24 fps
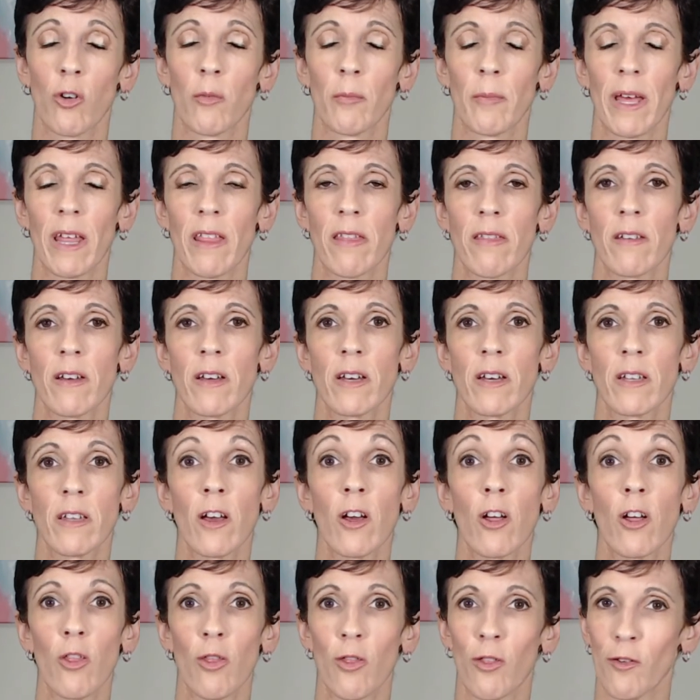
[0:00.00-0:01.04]
method,
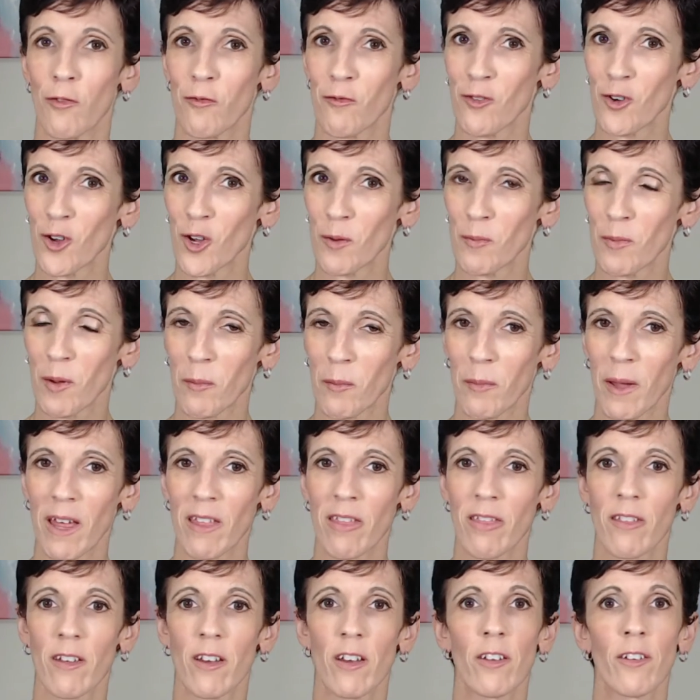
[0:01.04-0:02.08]
the Ferber
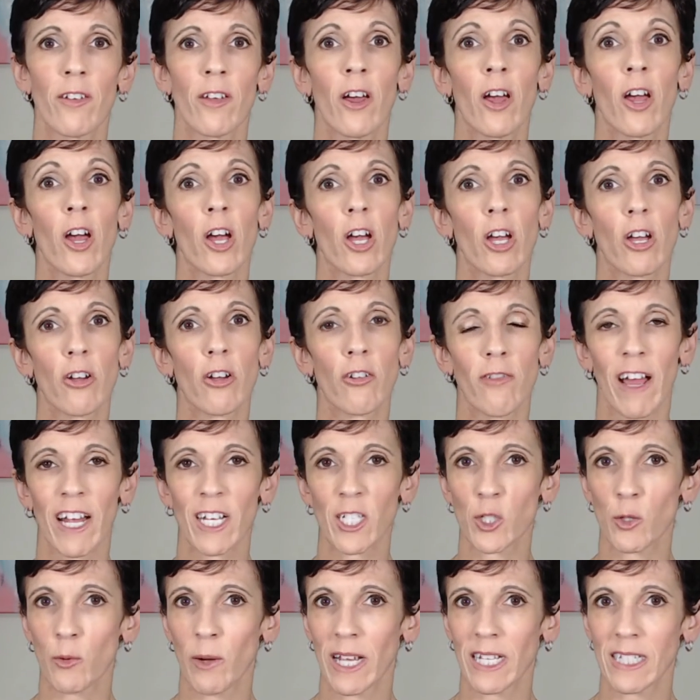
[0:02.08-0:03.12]
method,
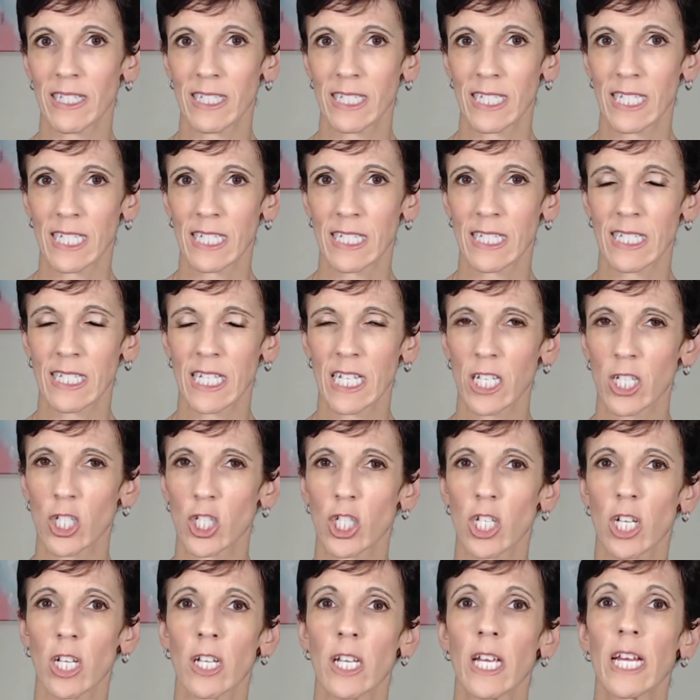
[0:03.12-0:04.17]
graduated
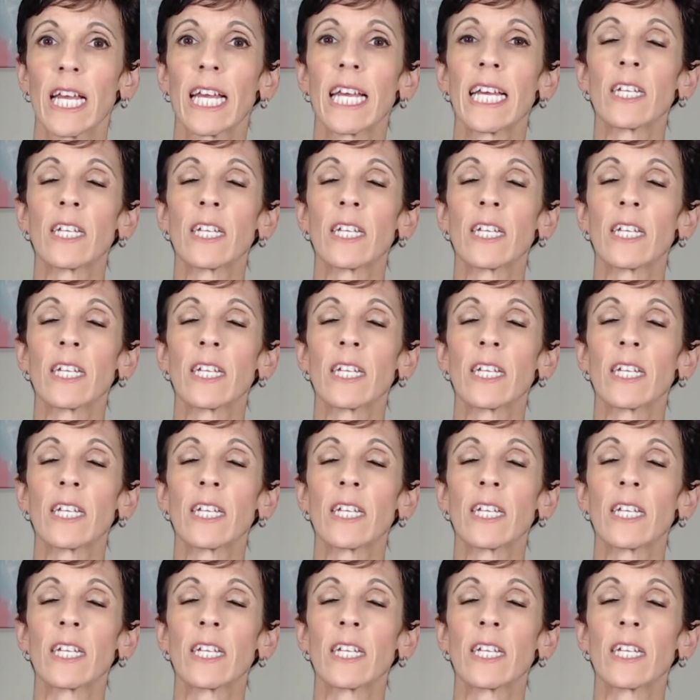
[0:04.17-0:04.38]
extinction.